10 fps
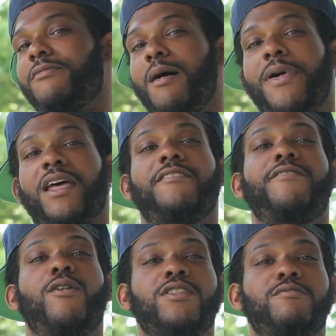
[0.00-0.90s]
my petty
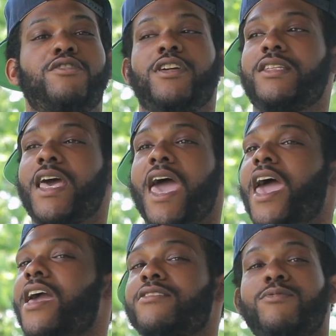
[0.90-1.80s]
folks, do your
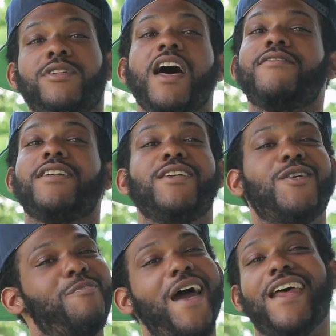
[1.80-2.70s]
tags, whatever. It
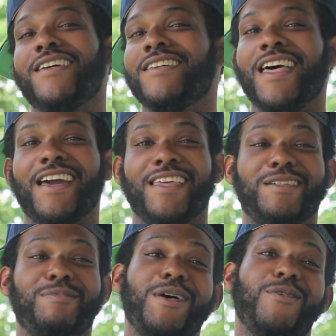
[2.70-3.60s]
don't matter. Like, let
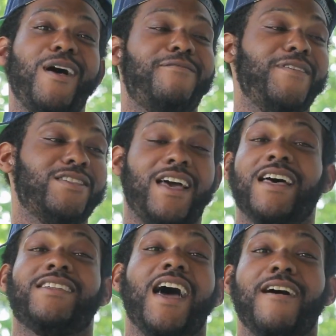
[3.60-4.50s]
them know. I, that's,
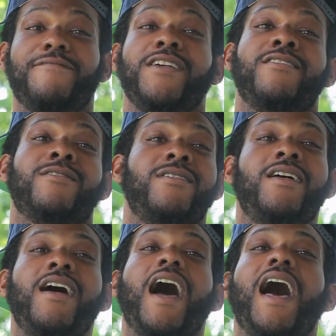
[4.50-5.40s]
that's how I feel.
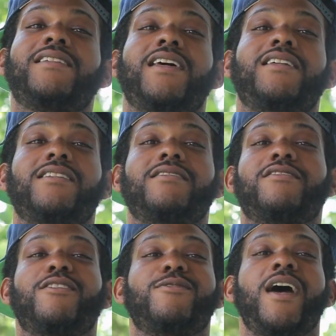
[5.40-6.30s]
I said it.
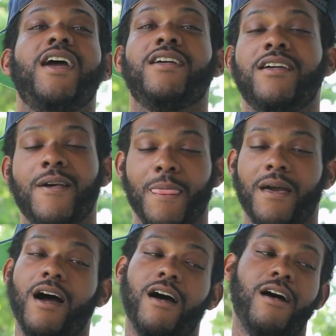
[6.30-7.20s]
So, hey,
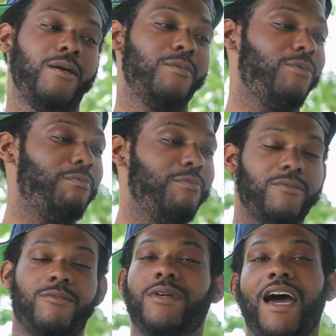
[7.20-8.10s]
um,
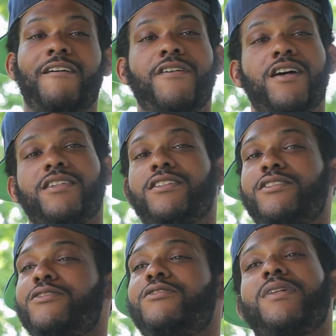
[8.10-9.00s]
without further
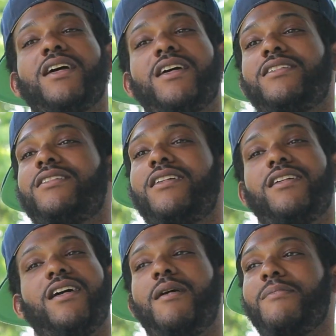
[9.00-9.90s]
ado, man,
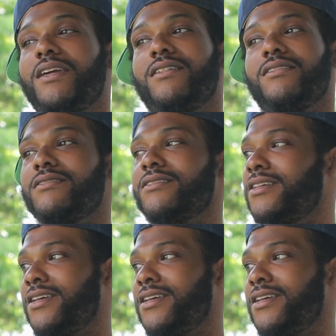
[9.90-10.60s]
uh, I mean,